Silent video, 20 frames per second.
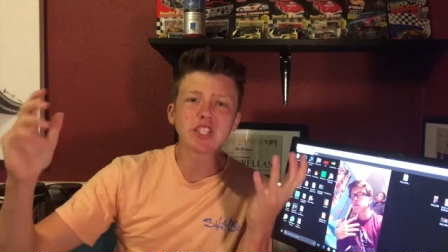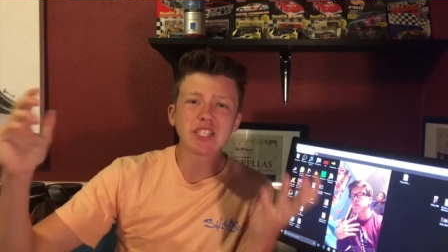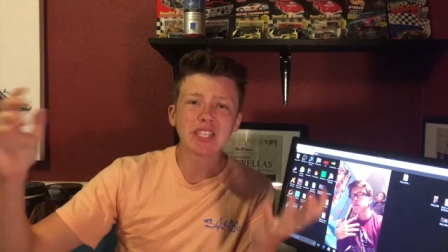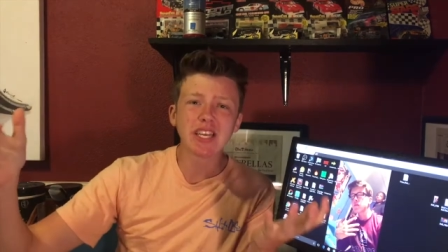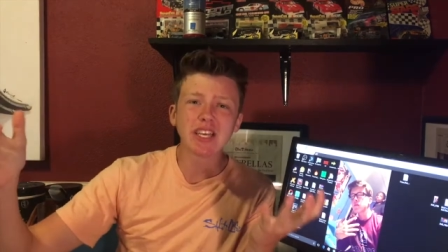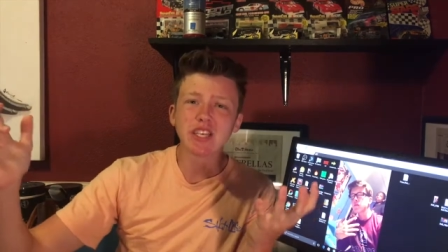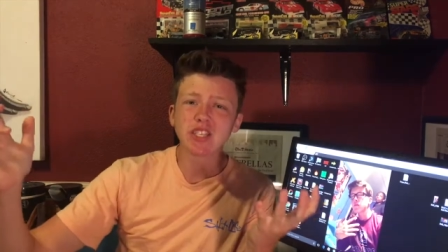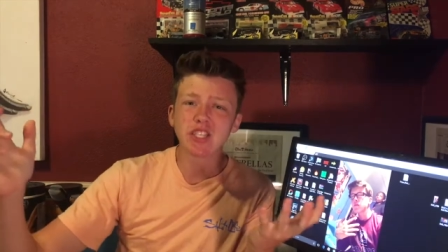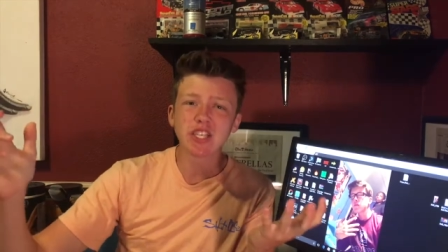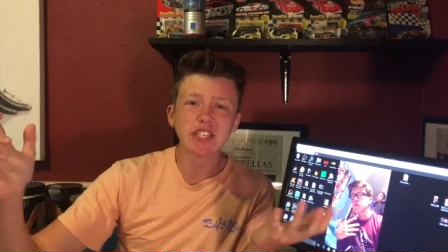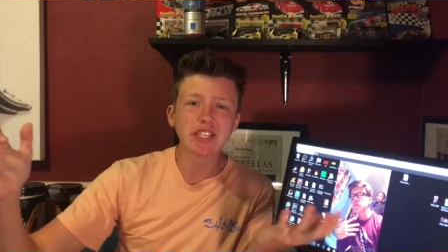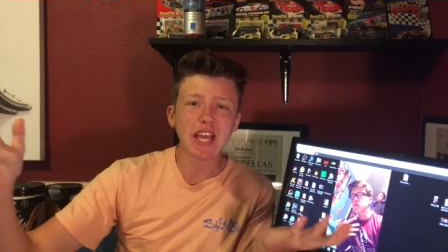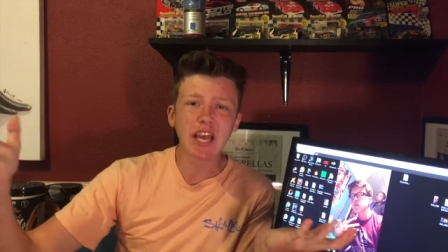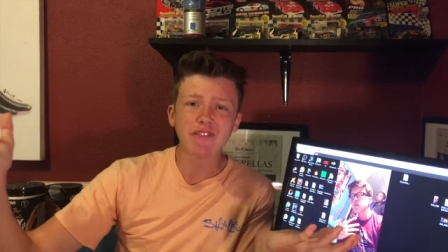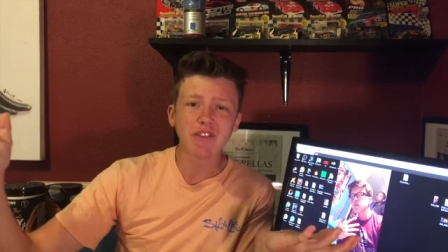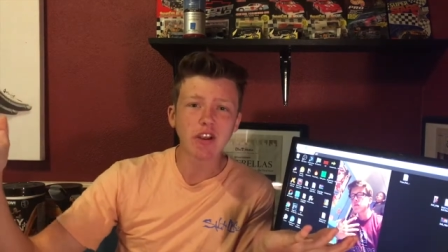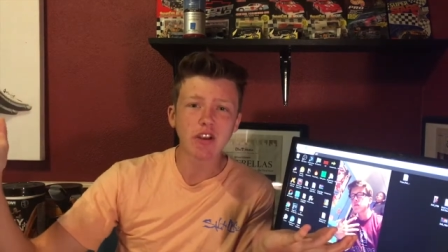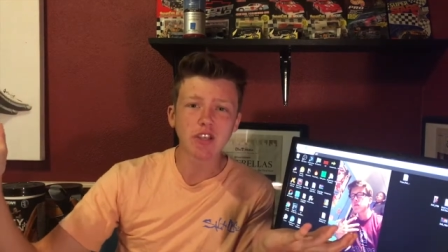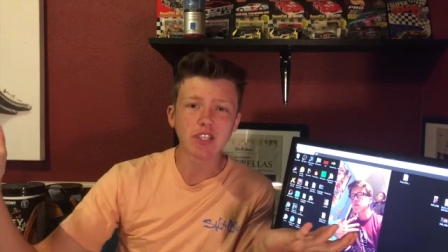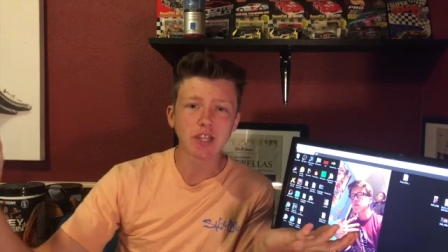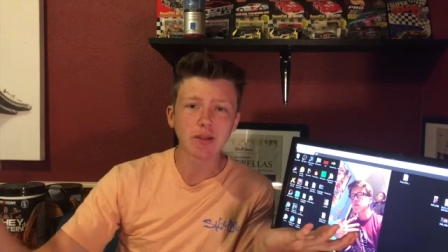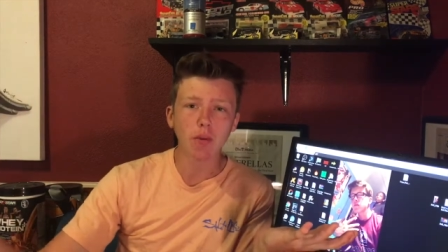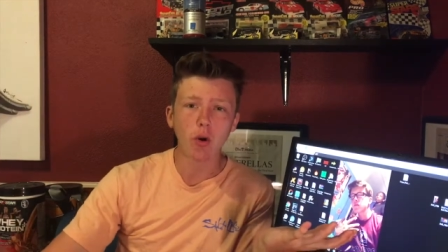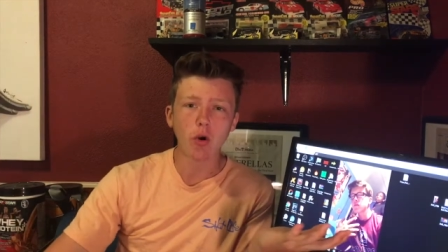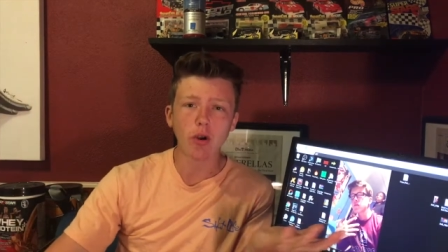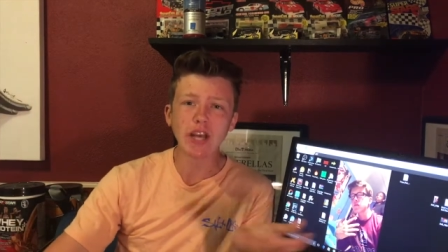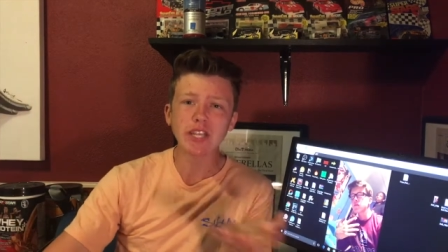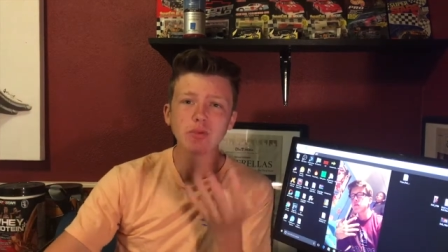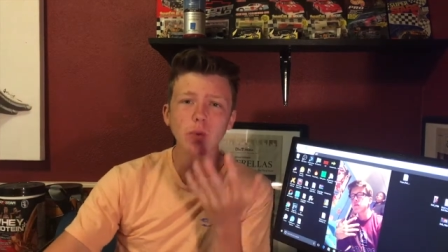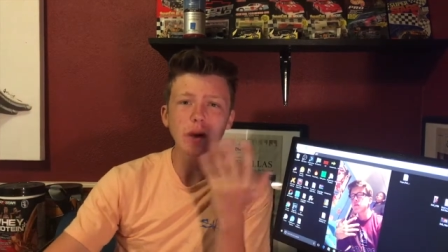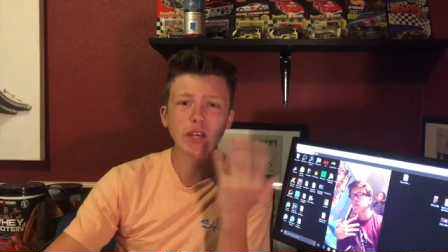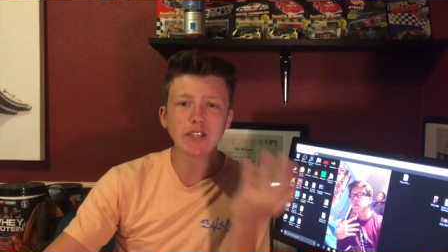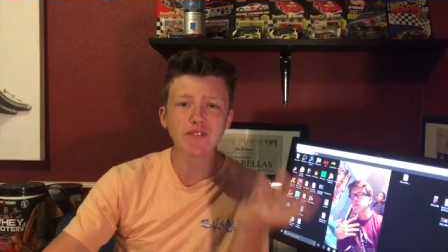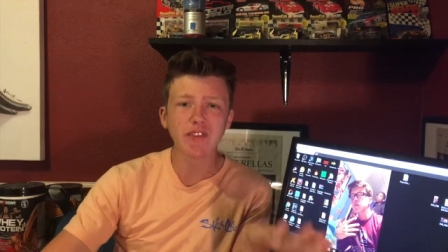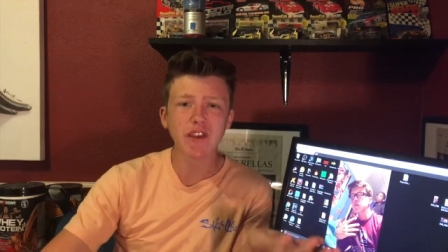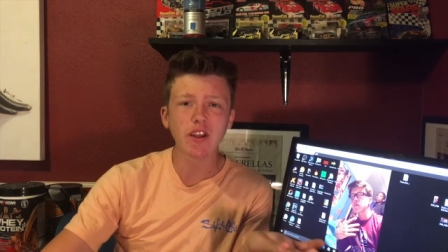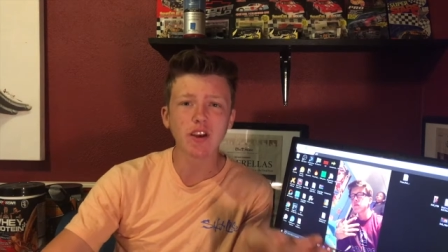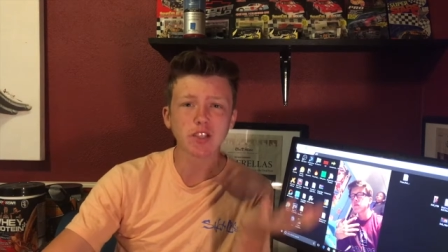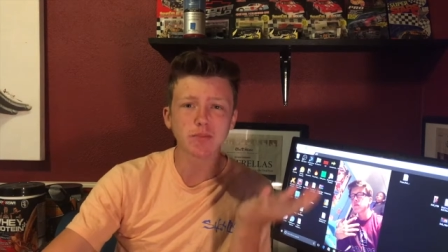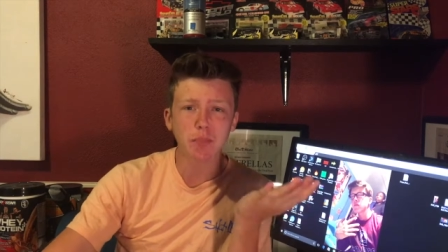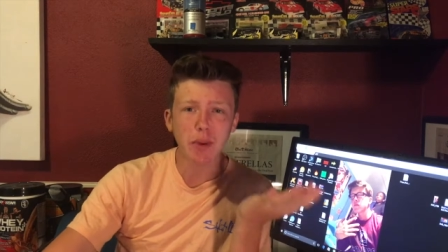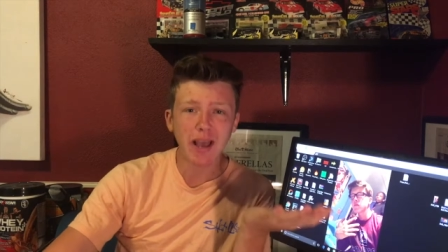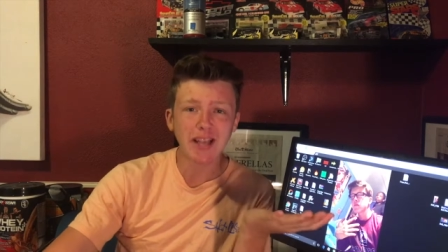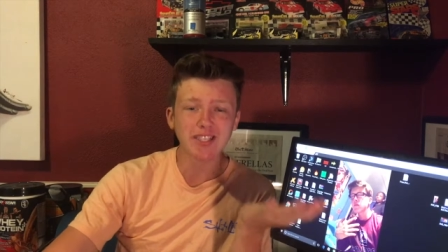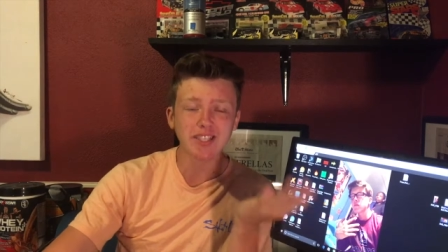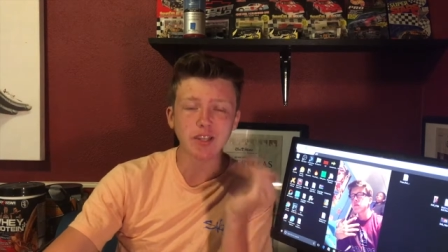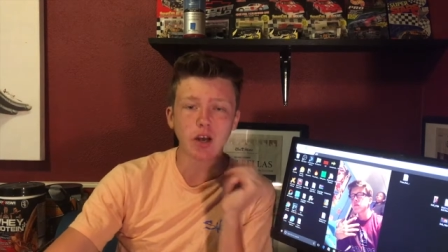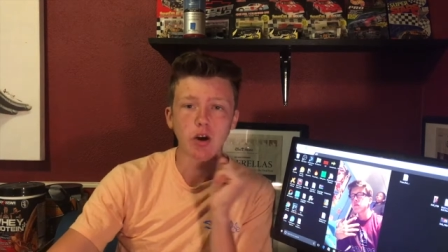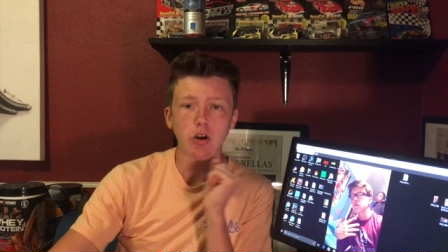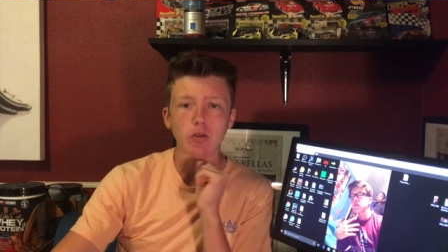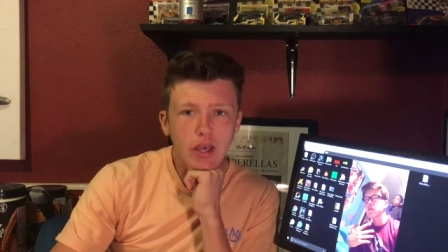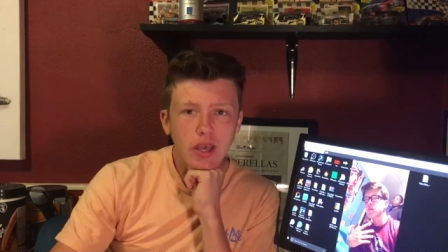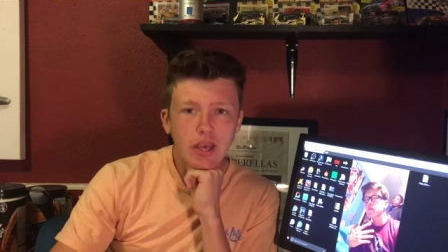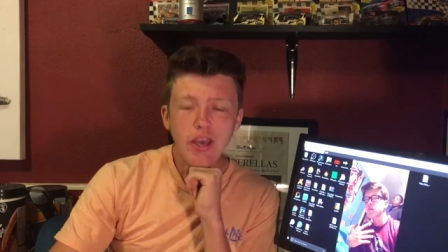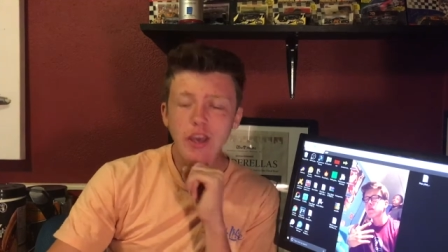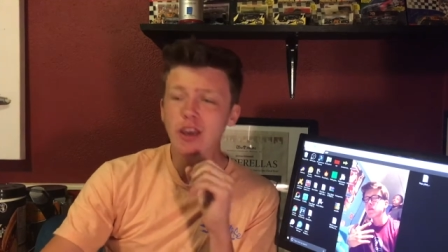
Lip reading: GTA videos anymore. That's what his video is based on.